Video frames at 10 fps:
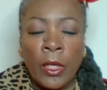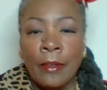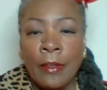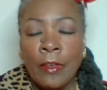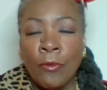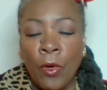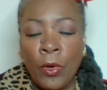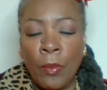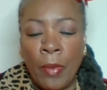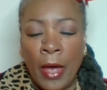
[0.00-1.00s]
he wrote
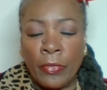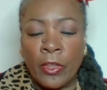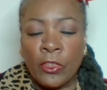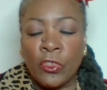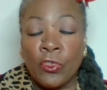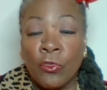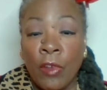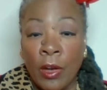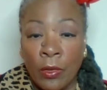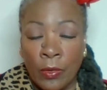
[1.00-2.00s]
about the
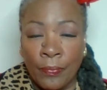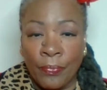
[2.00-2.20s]
struggle